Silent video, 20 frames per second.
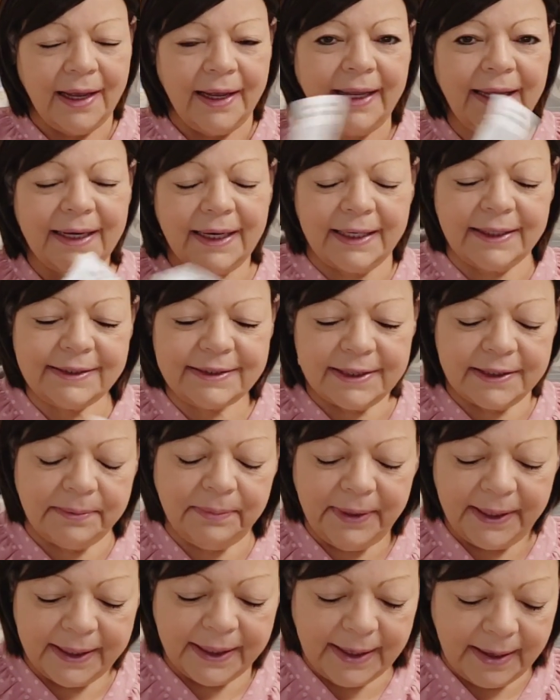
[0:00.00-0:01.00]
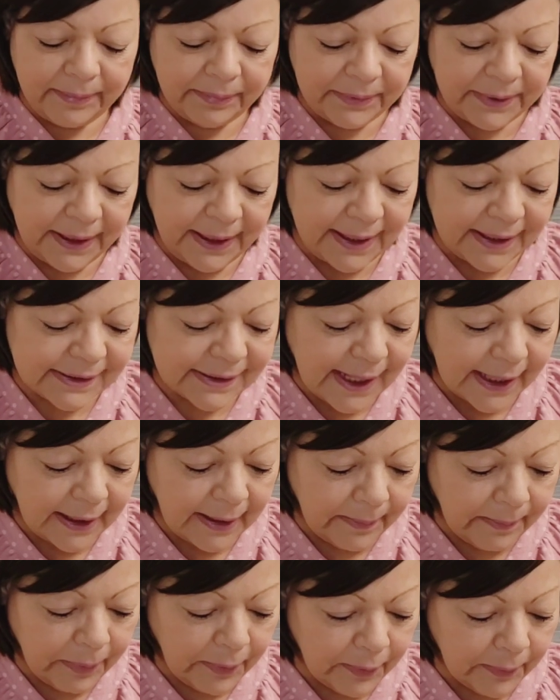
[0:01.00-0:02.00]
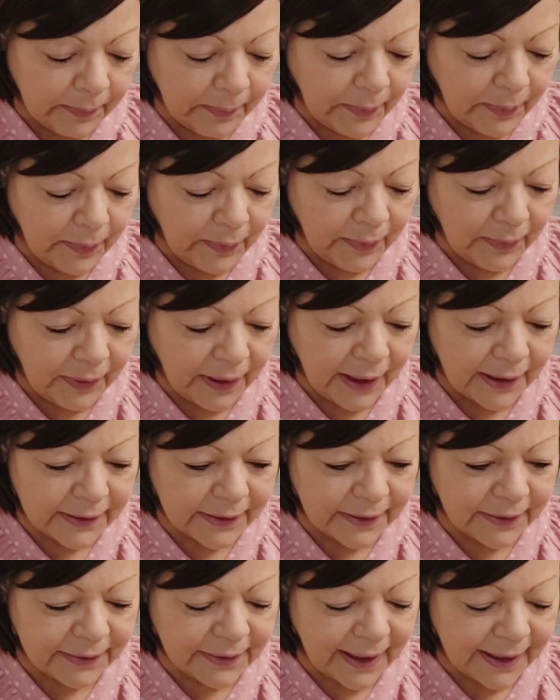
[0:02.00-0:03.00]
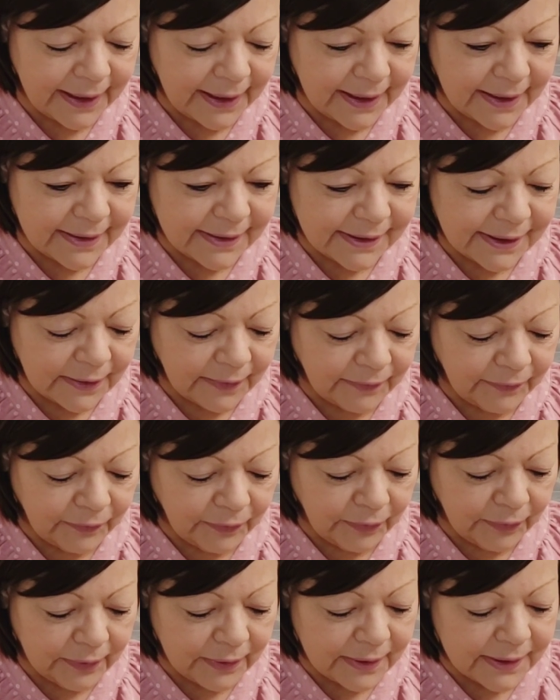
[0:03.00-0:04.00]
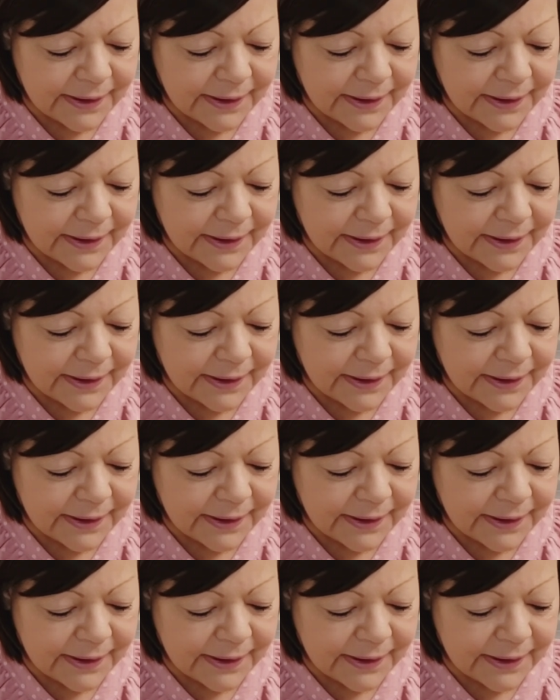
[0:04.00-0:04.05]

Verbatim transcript: And I did pick up, the, it's like a purple color, like a silver,